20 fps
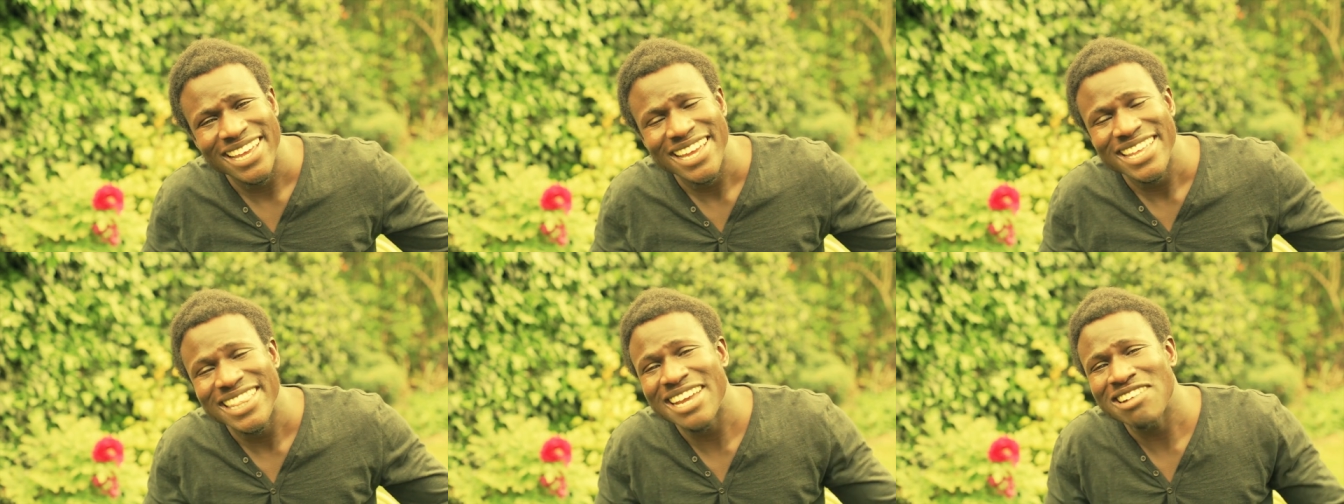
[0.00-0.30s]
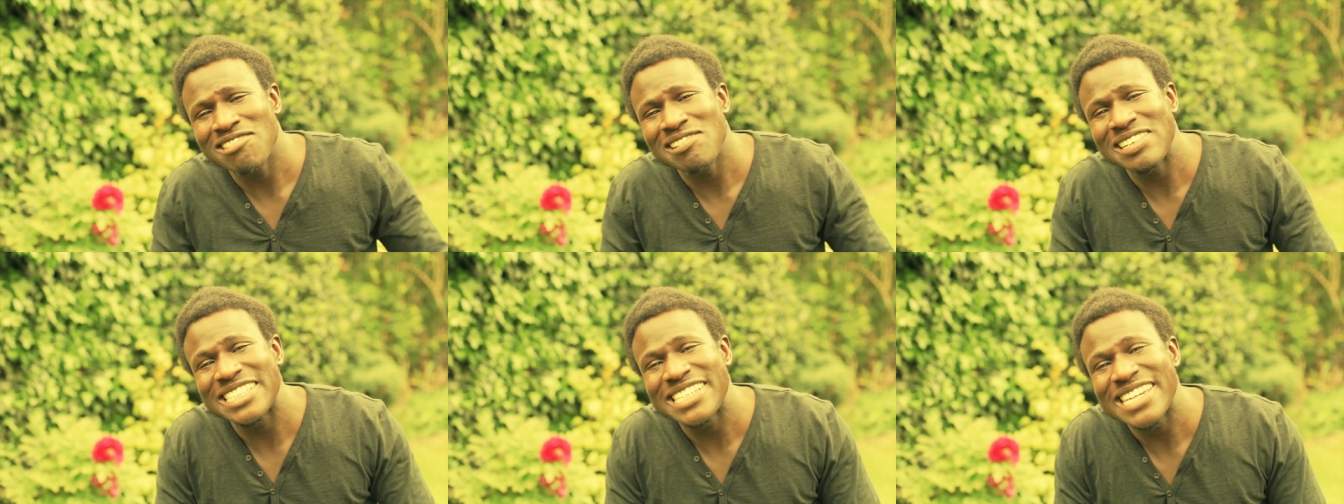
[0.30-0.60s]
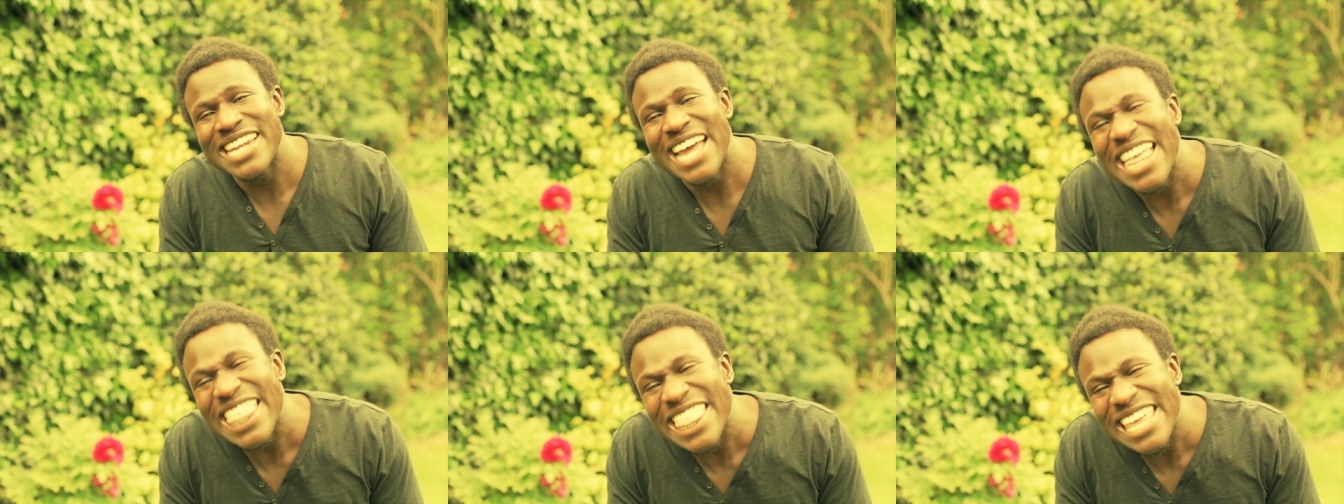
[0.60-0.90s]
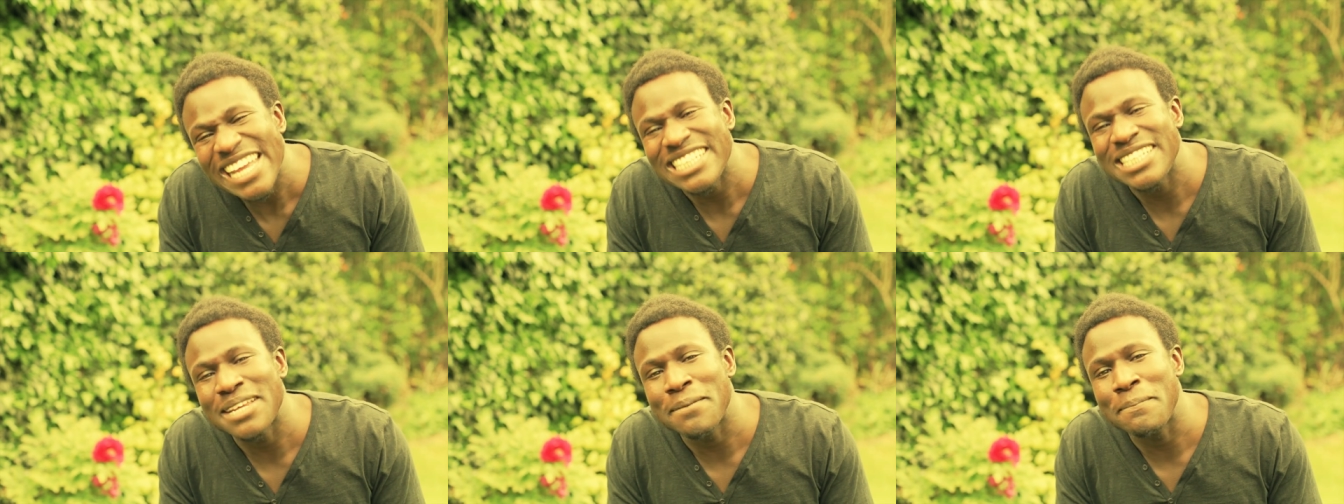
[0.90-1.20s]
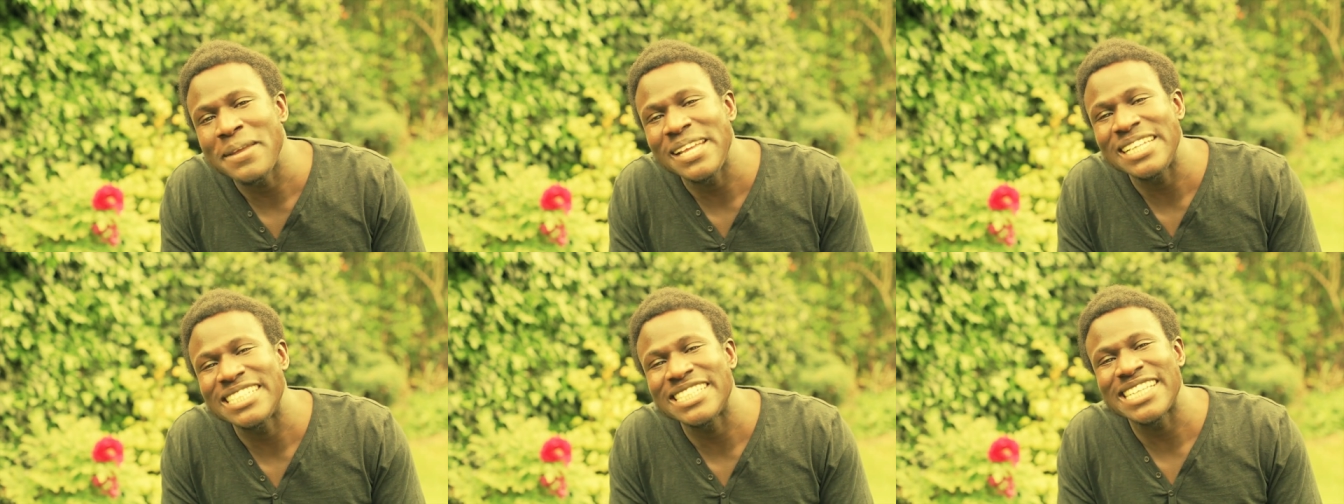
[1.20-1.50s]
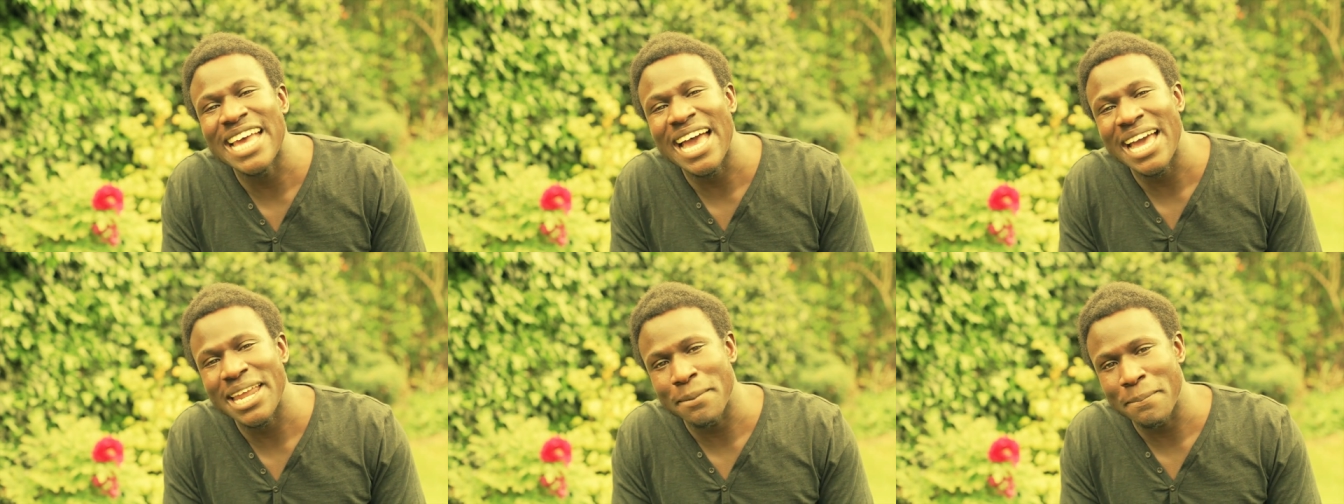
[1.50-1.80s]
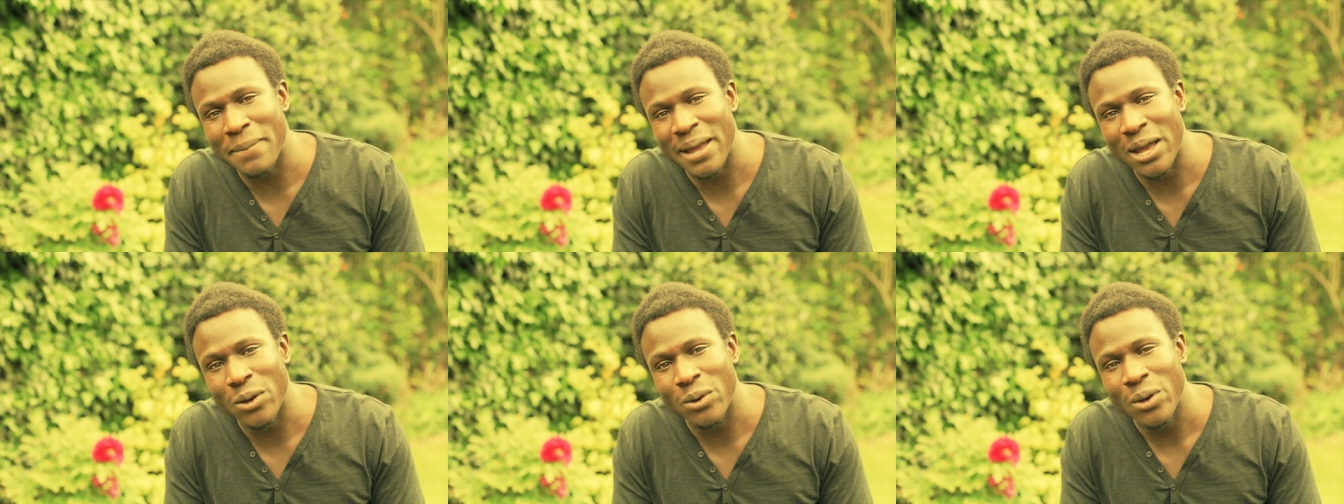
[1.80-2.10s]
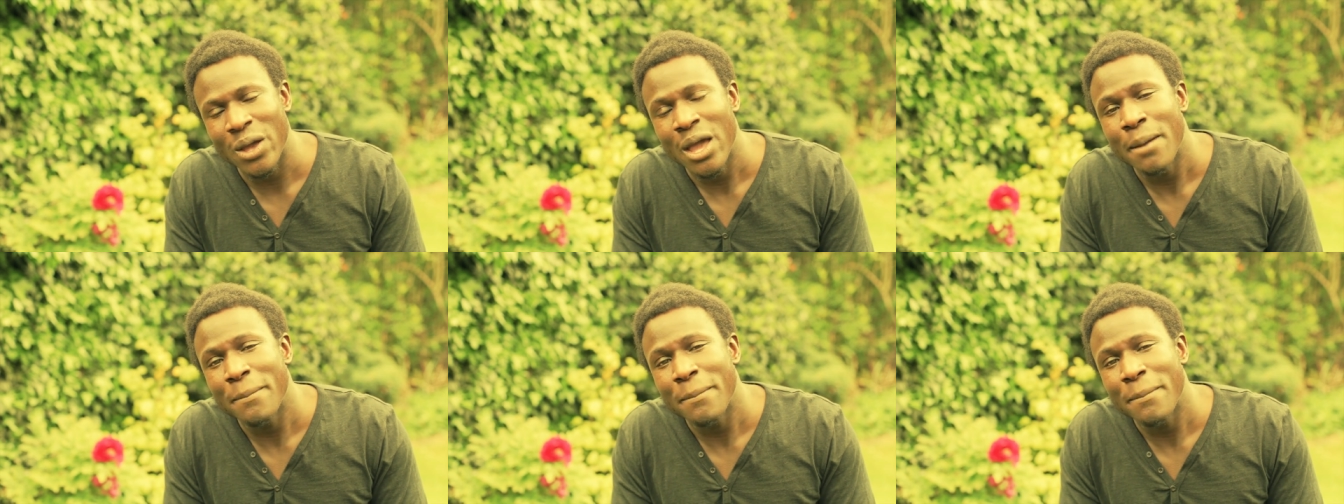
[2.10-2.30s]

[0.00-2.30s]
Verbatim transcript: There is nothing to be sad about